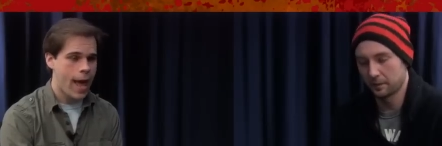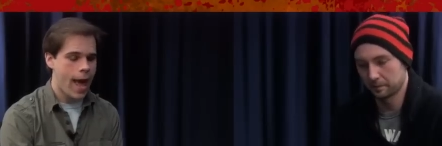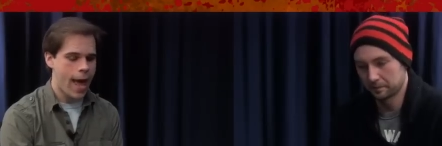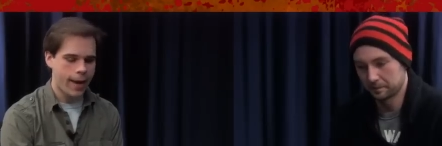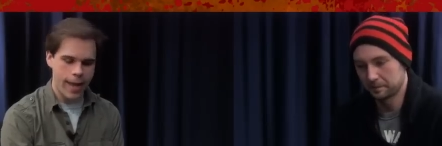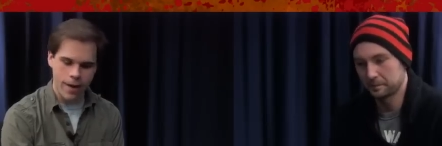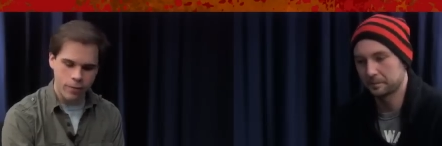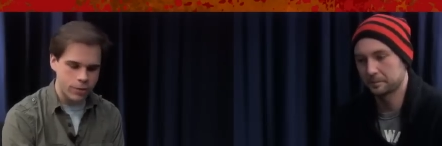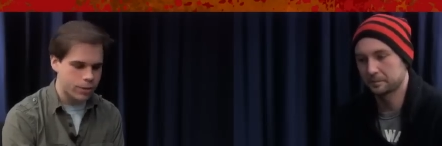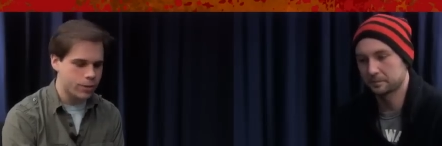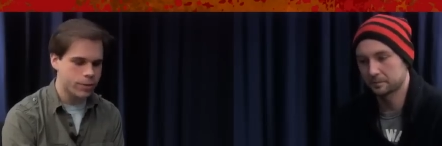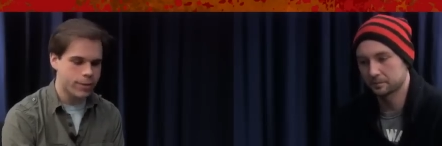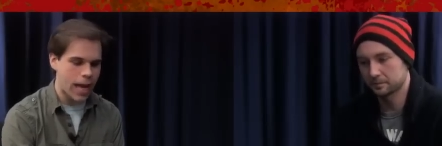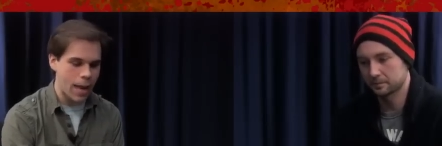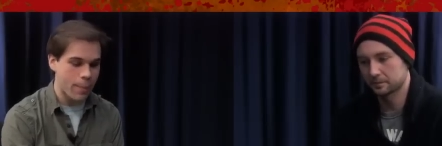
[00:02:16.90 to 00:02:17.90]
Speaker 1: yep. and every
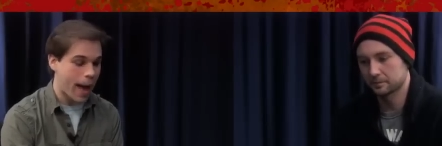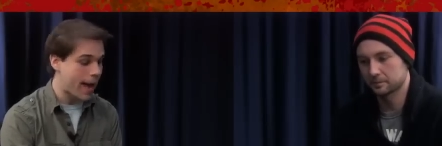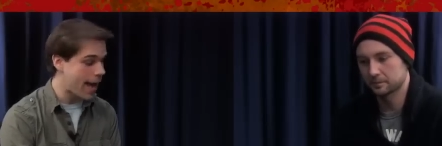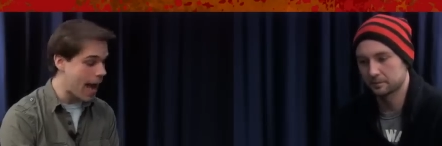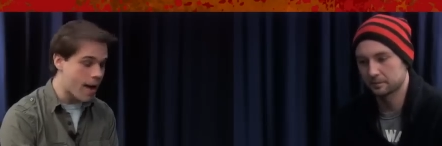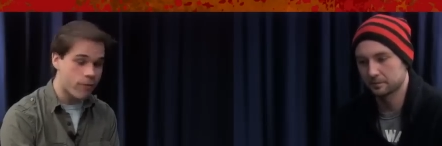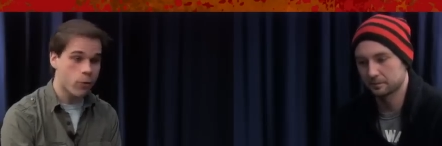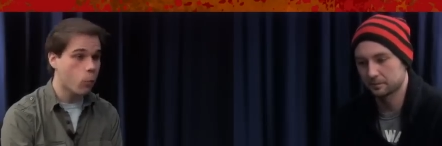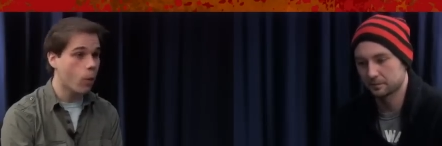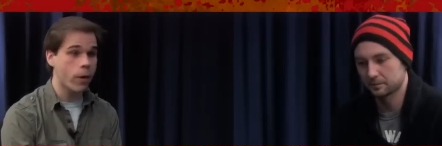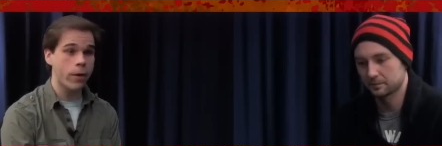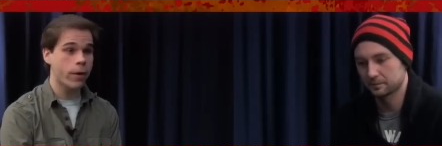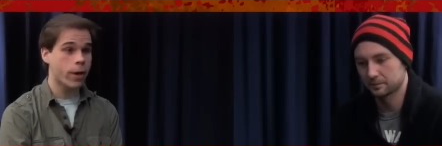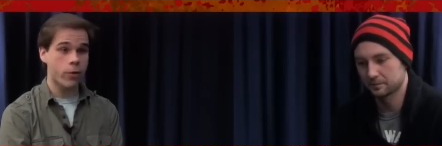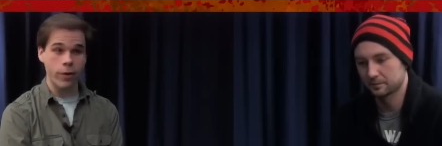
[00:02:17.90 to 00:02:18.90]
single time I ever
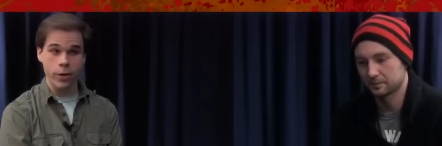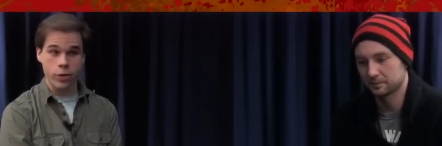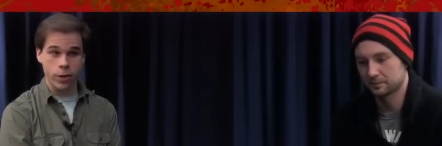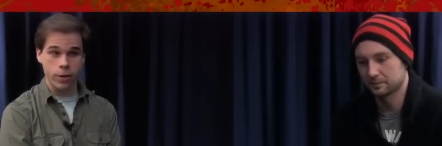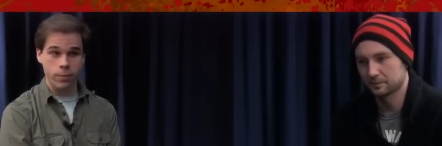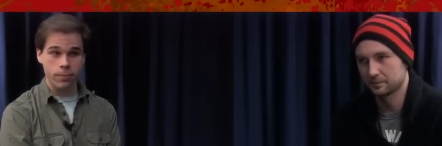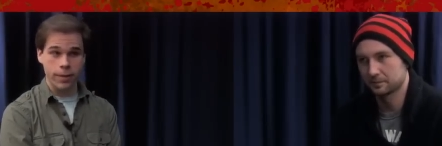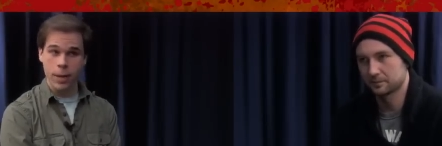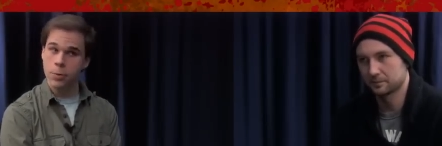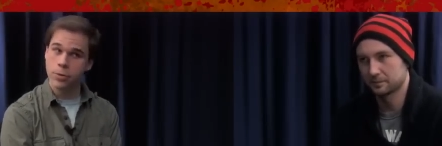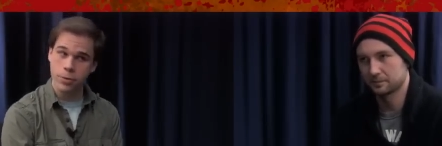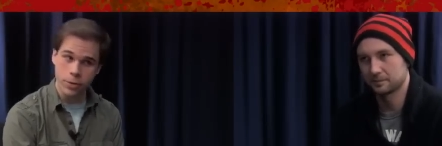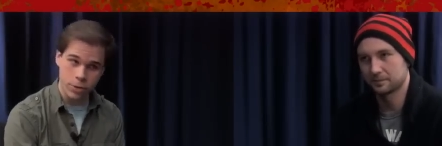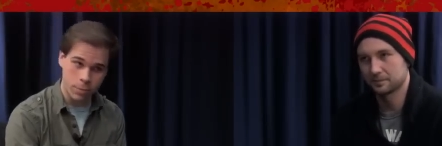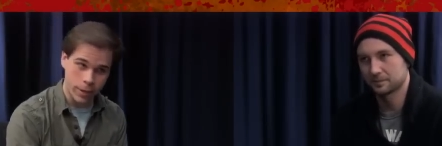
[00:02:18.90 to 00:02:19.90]
wanted a creature, it was
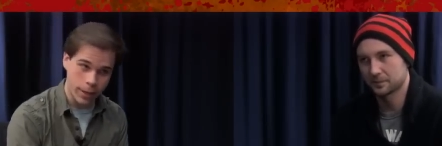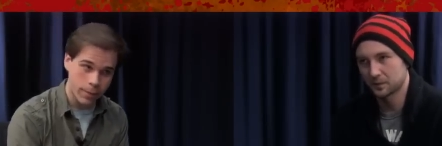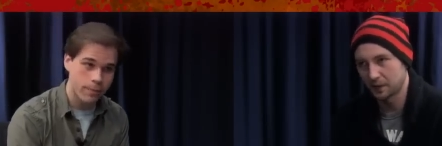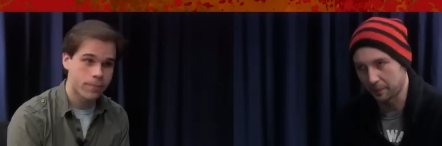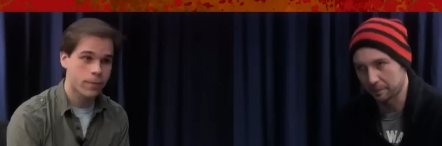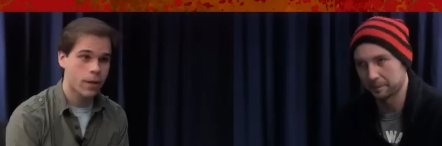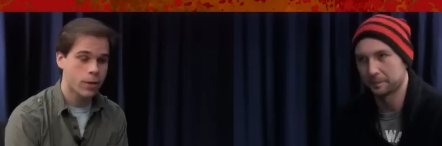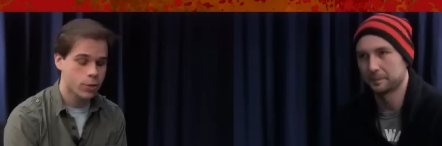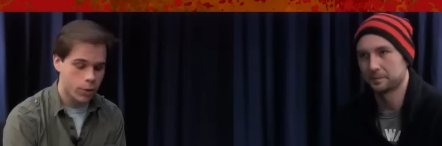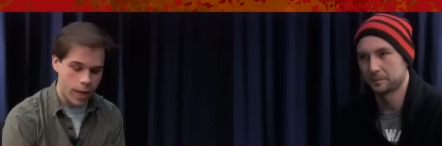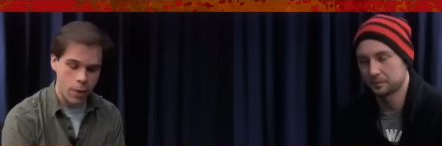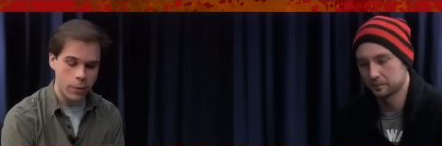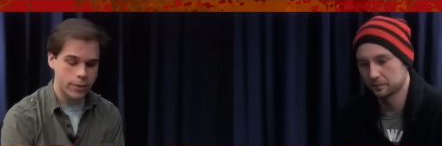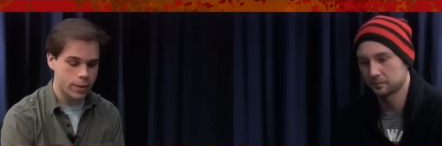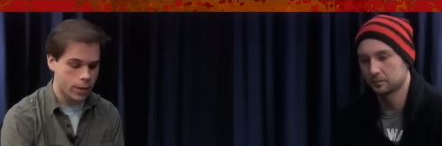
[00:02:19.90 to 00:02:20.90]
Griselbrand. Yep. So
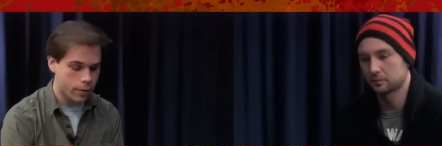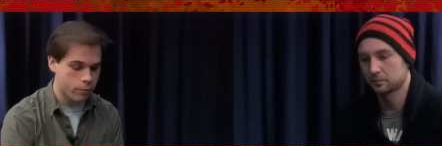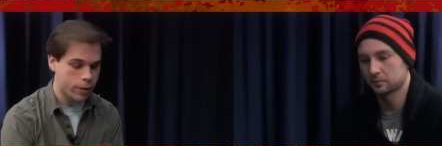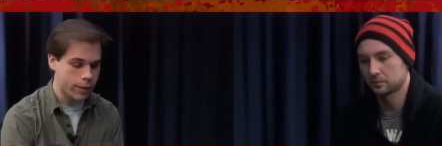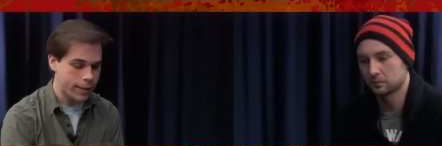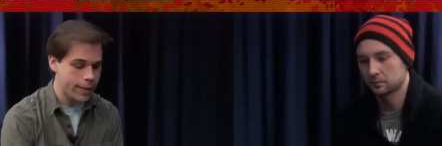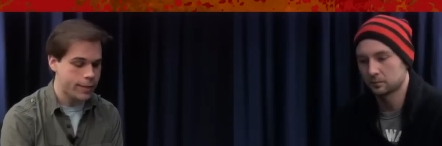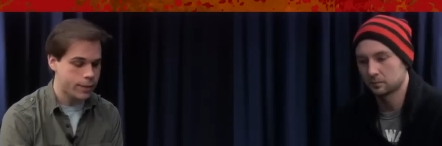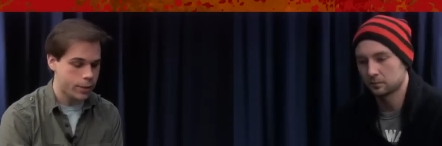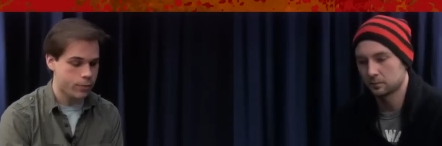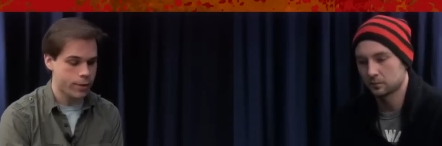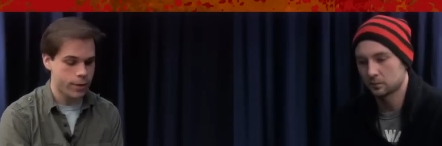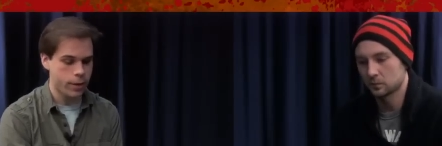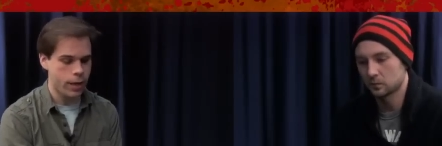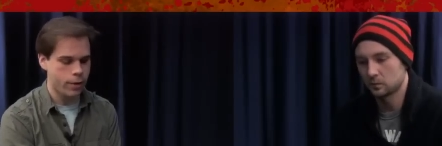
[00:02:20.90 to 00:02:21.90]
that was a really easy,
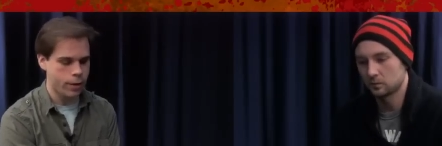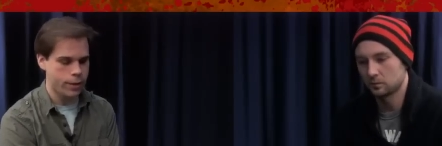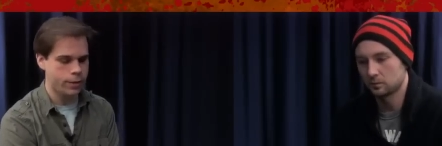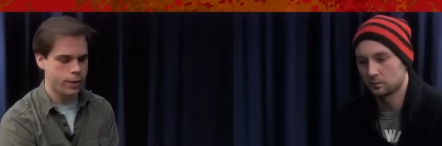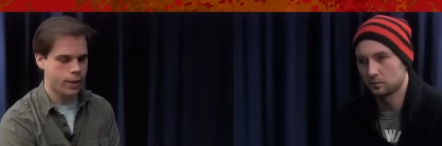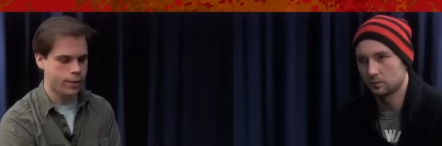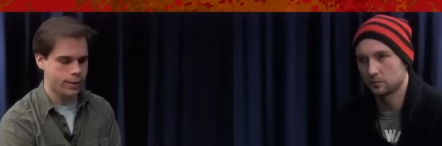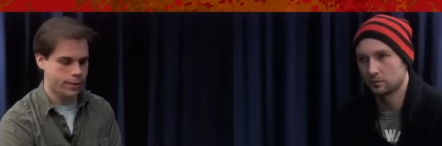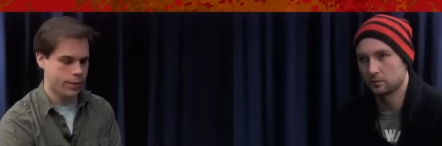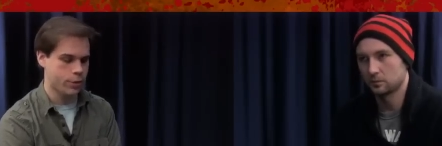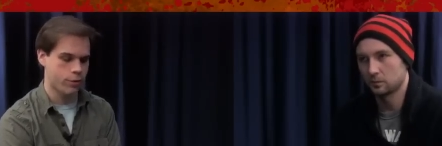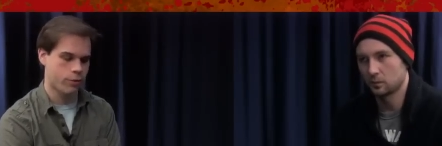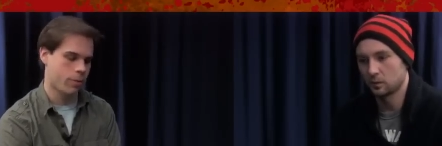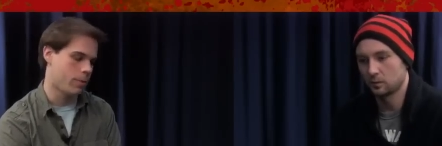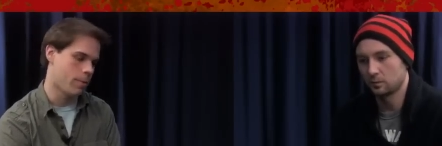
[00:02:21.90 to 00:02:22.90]
re easy uh,
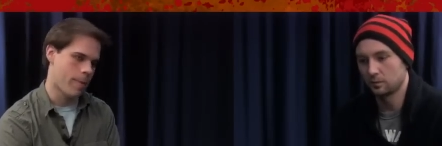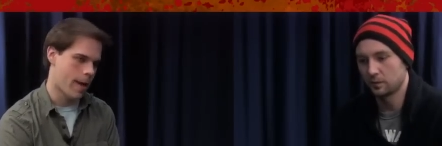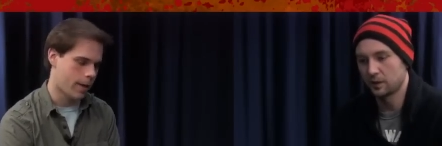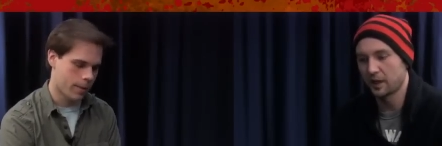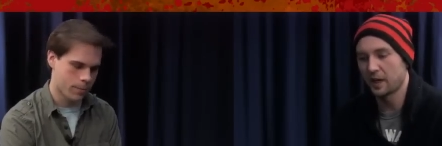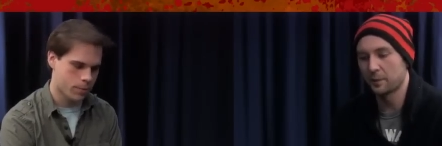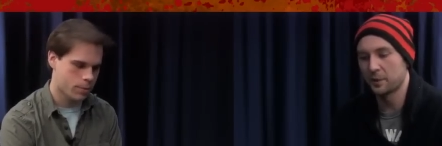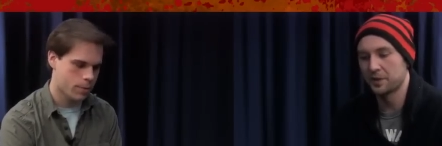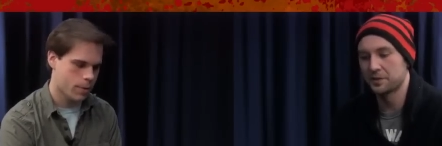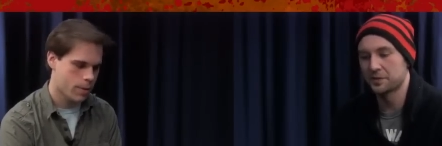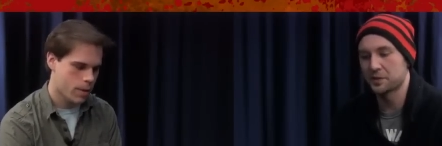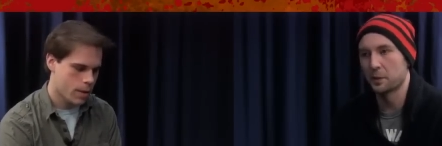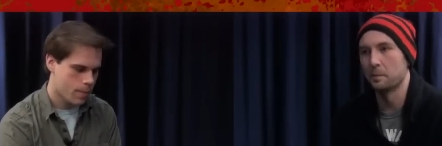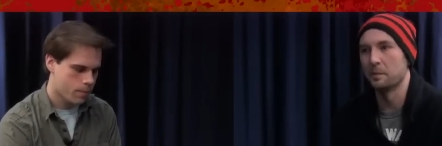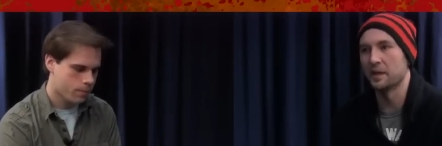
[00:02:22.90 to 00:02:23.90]
decision for them to ban. Game
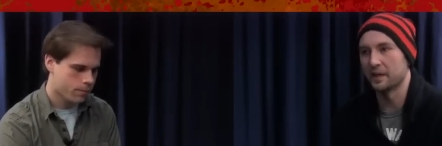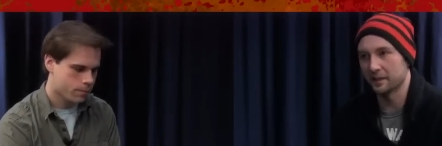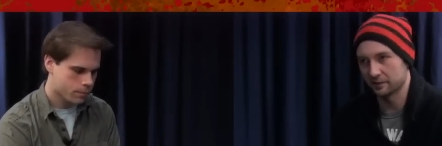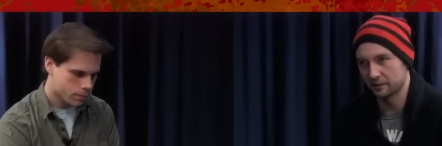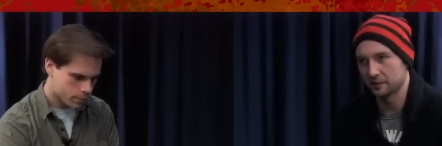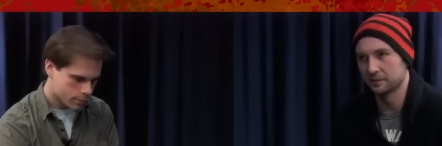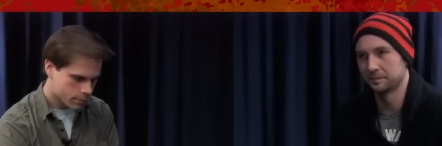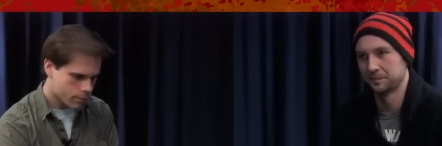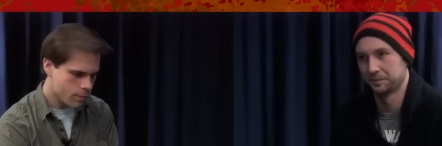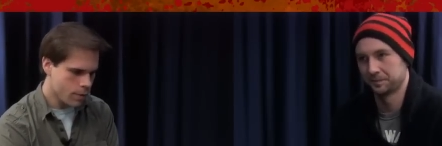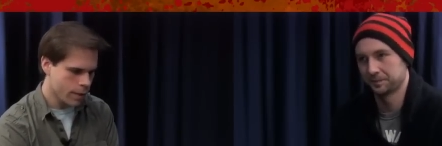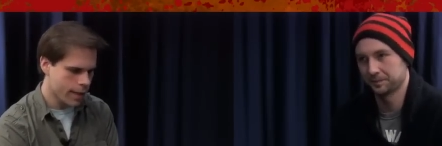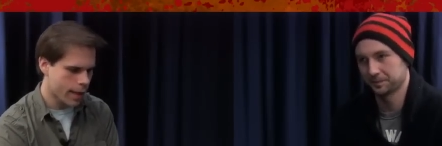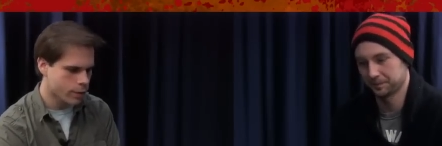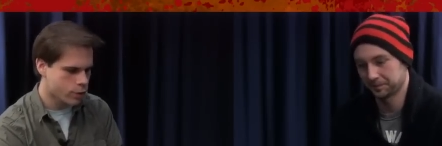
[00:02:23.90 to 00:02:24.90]
ends immediately.
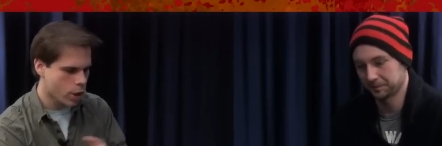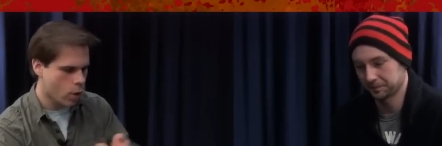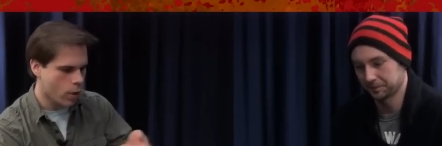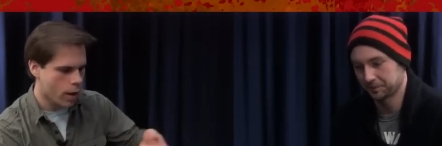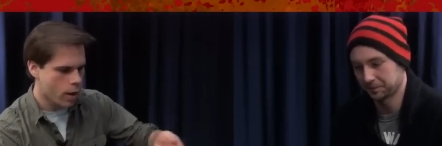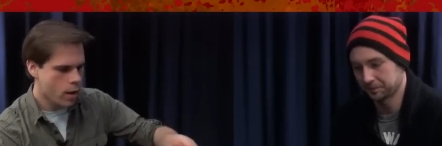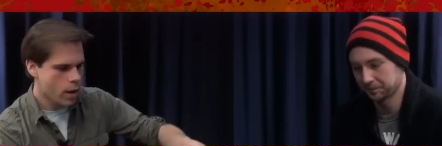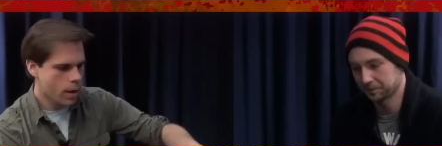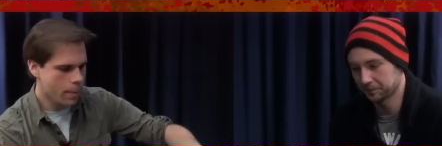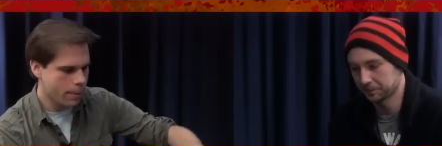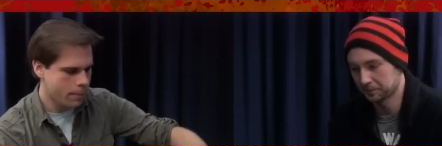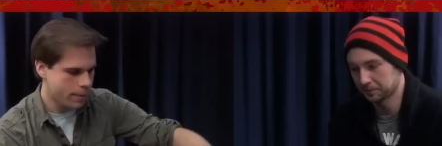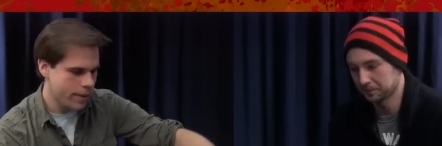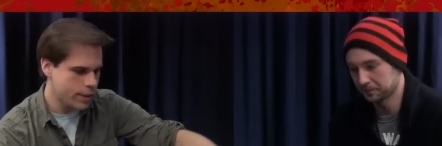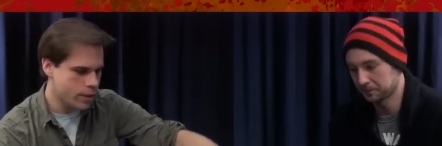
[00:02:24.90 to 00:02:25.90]
Yeah. So uh, I mean, but